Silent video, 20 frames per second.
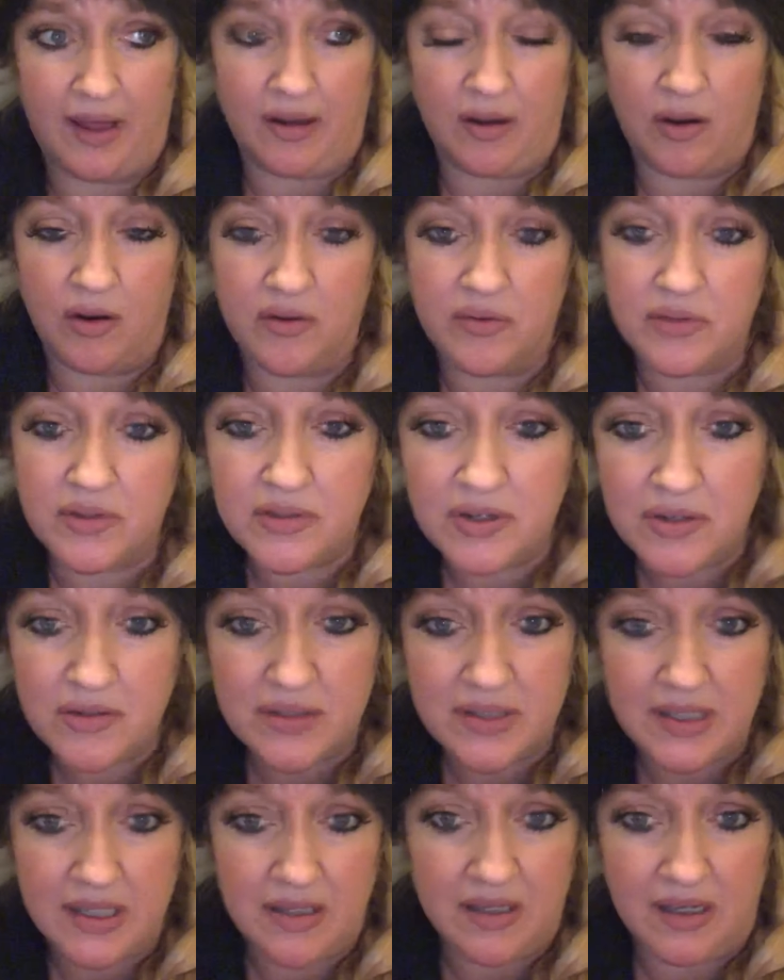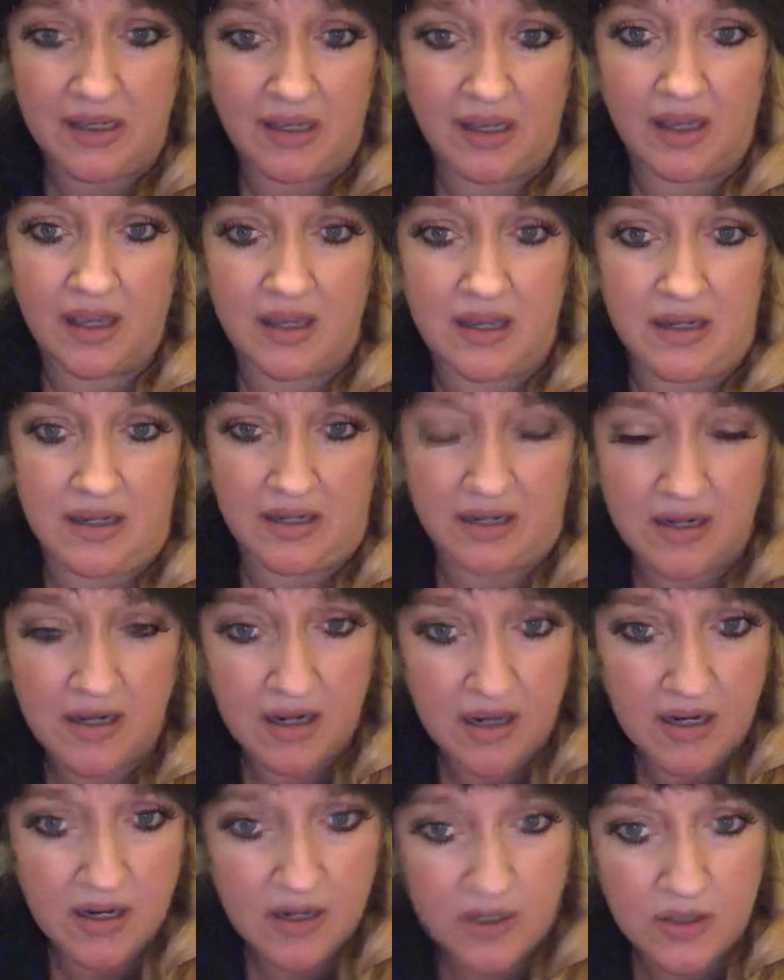overdosing and
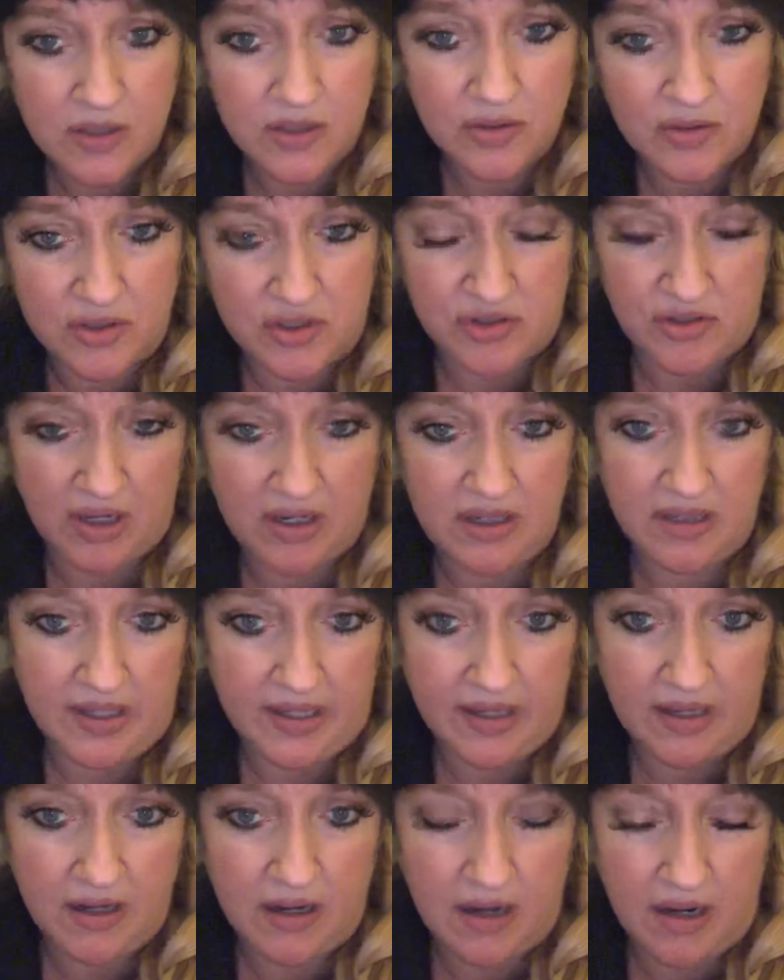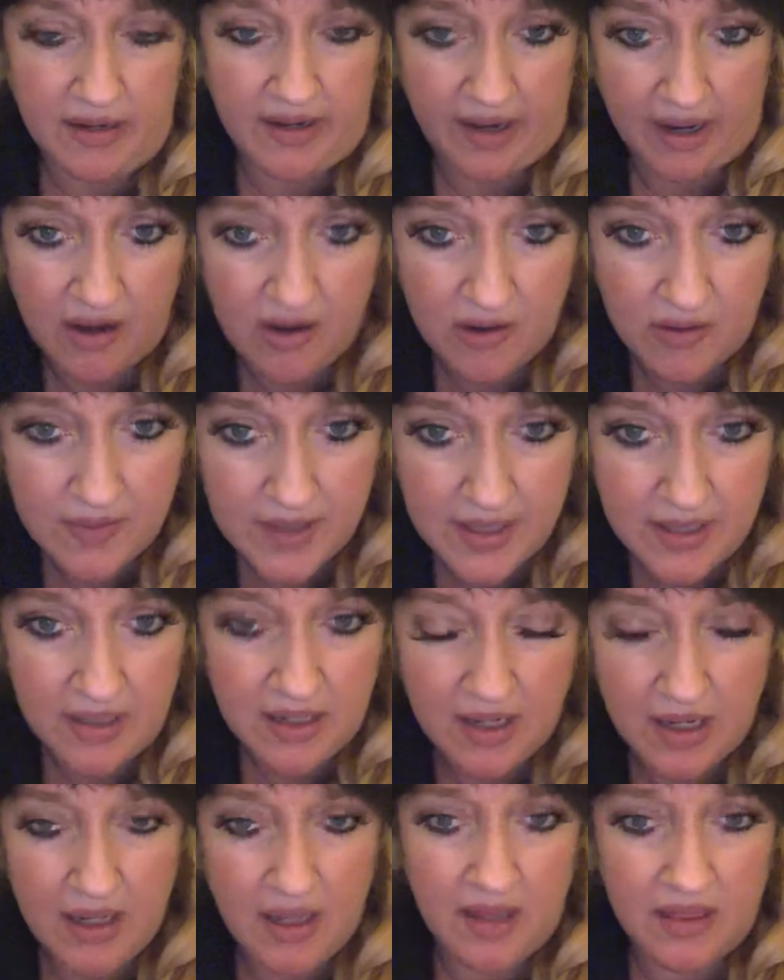you're struggling on heroin,
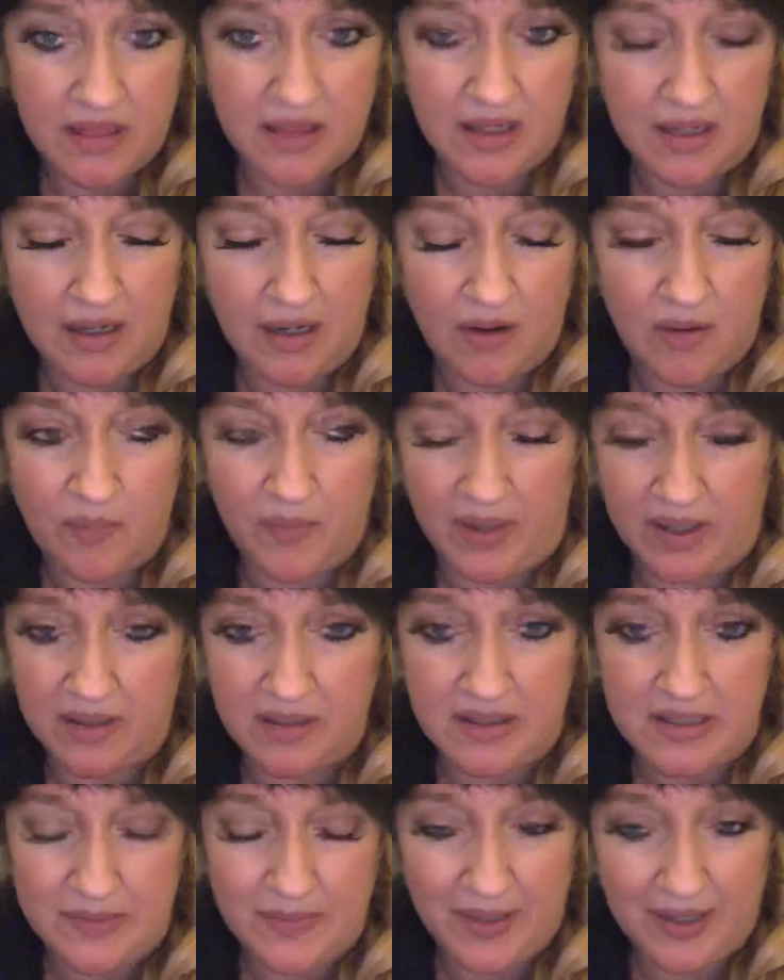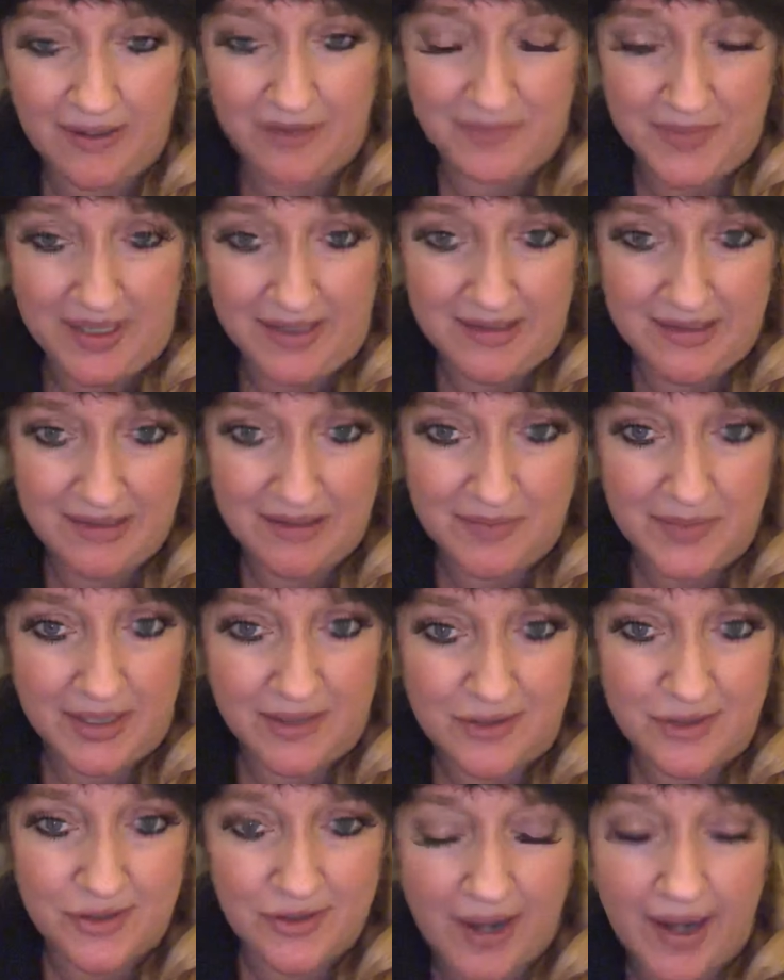then oh my goodness, by all means,
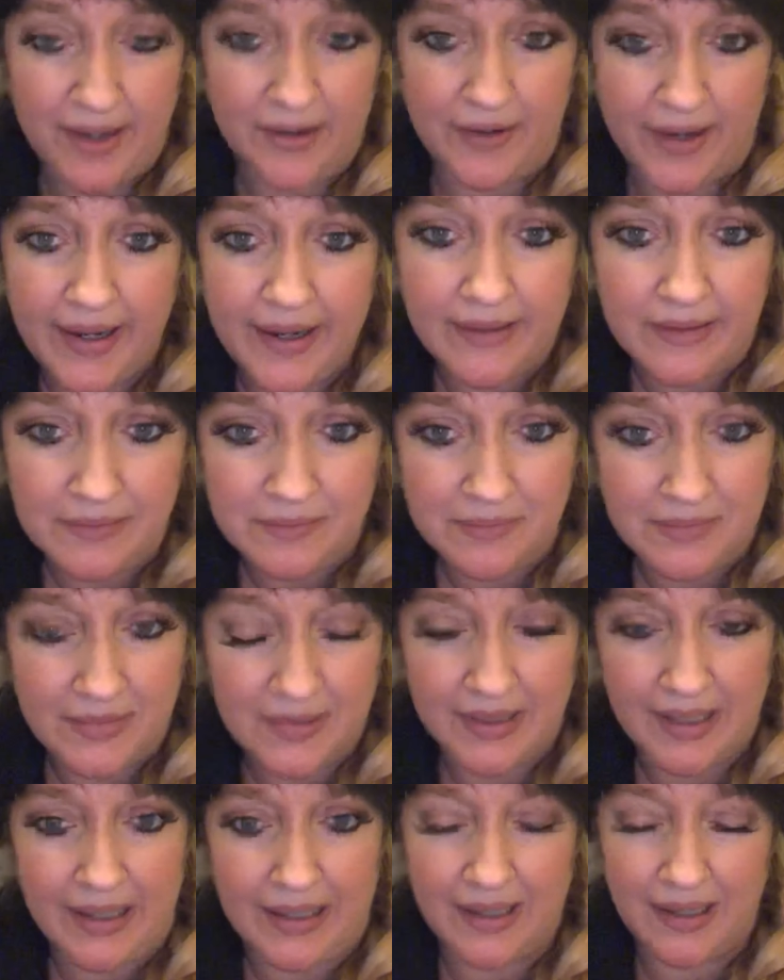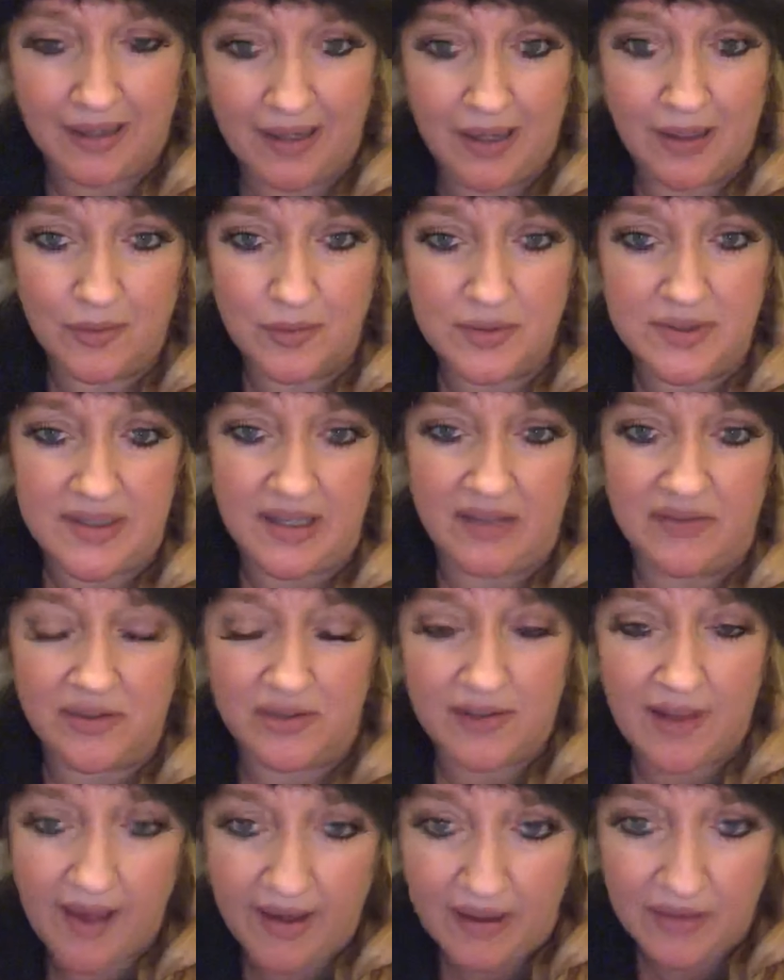try kratom. It will save your
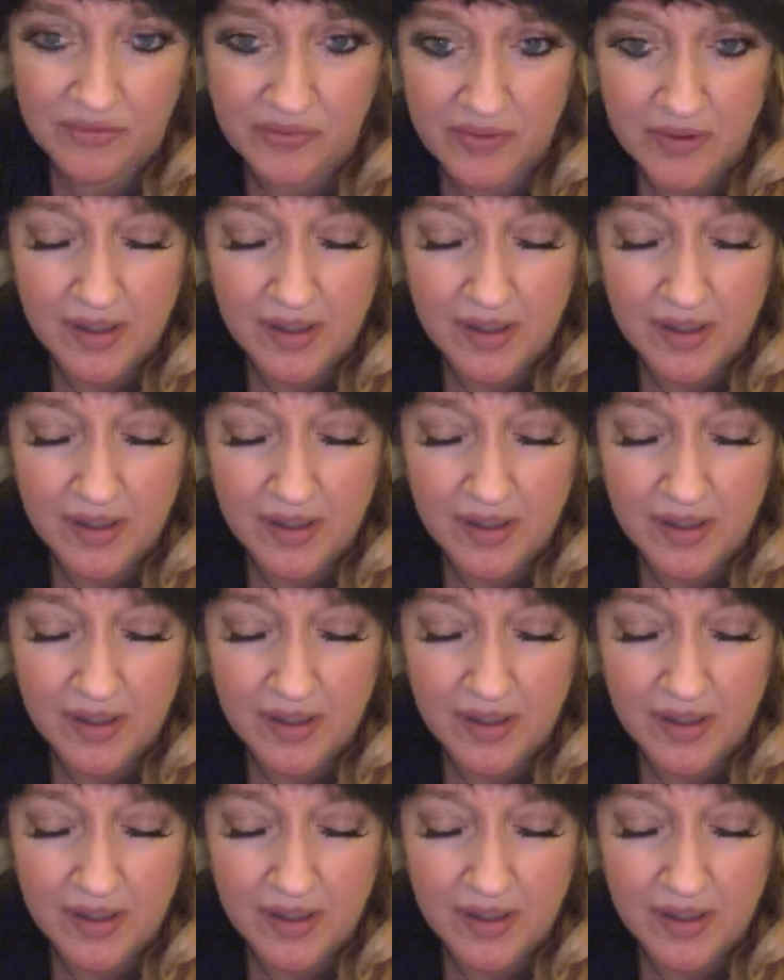life.